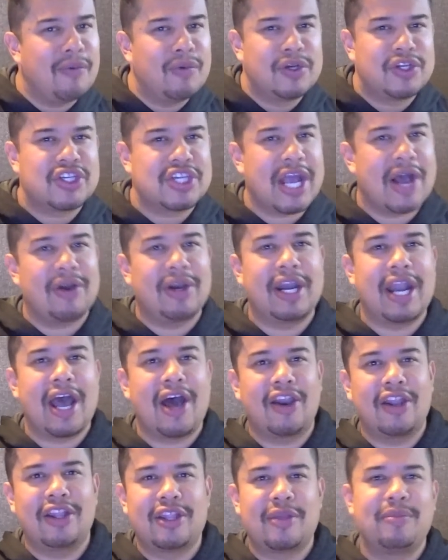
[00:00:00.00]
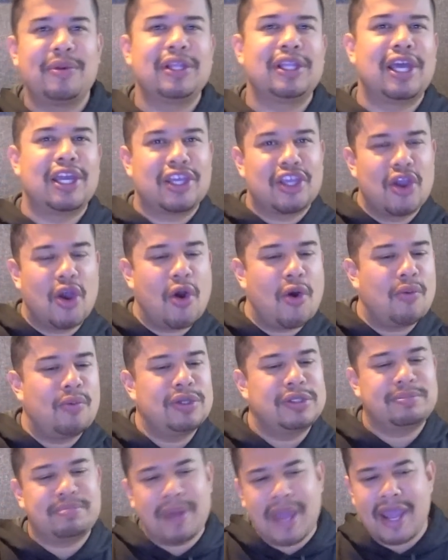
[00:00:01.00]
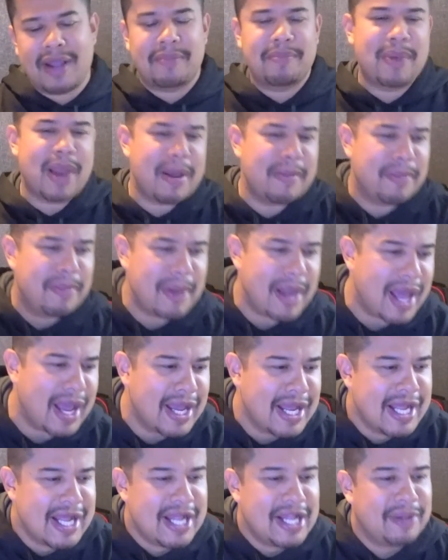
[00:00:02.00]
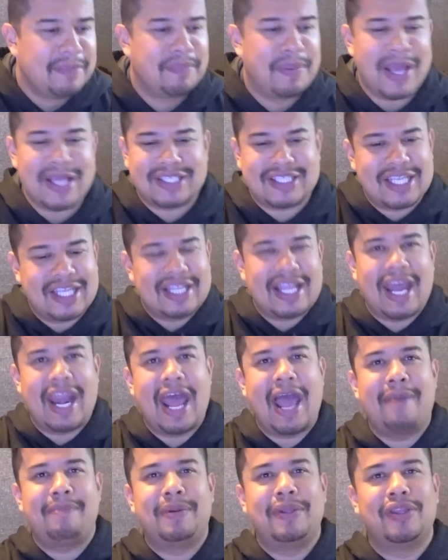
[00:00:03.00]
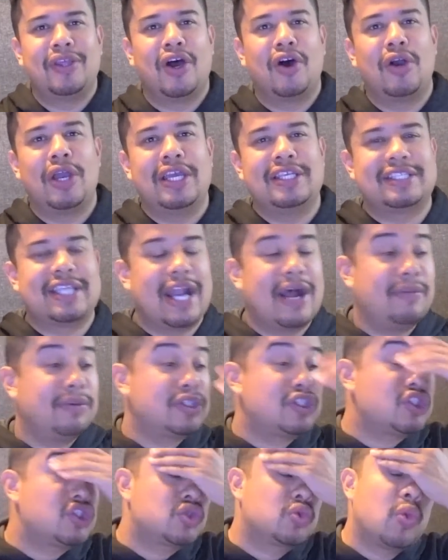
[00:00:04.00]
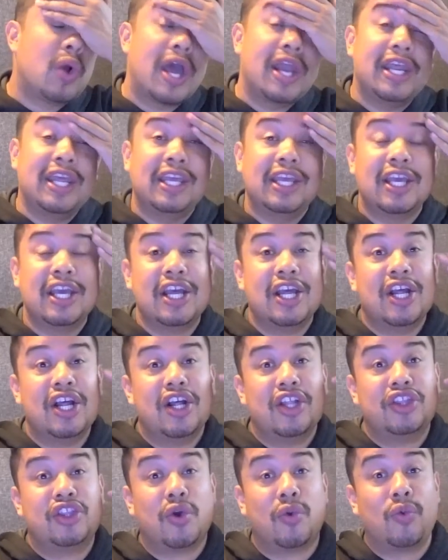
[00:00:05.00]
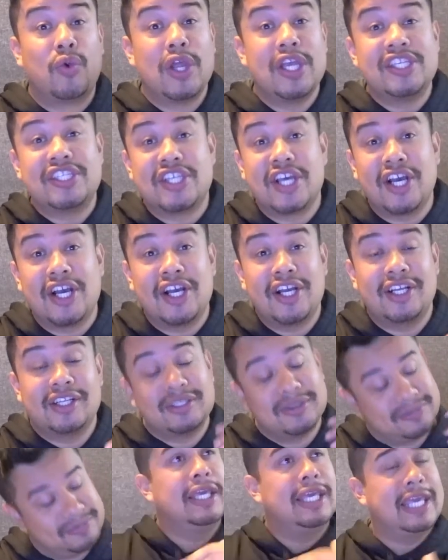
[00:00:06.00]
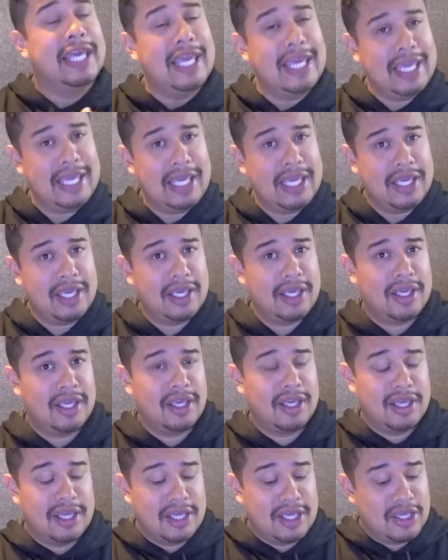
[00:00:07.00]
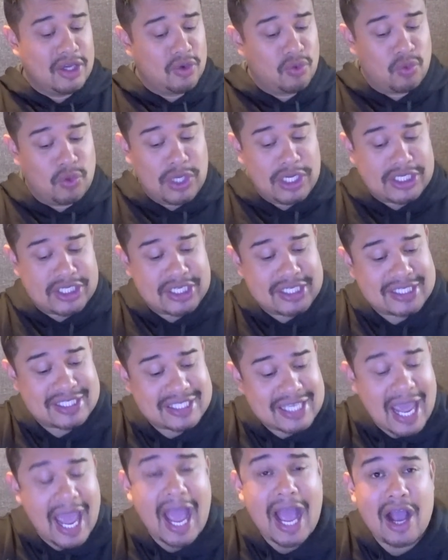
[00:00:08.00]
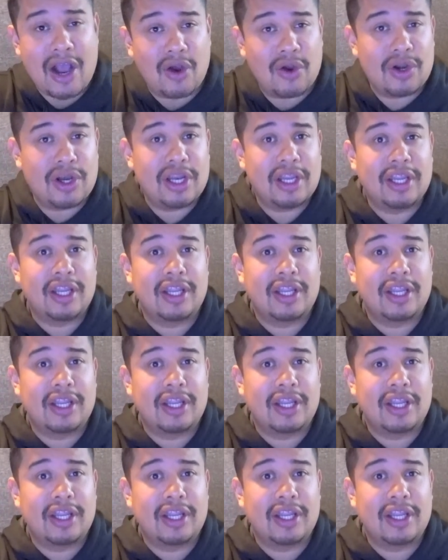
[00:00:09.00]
was shouted out and they'd be like, yo, respect, blah, blah. Best thing that happened though is that I was sweating the RZA. He reaches down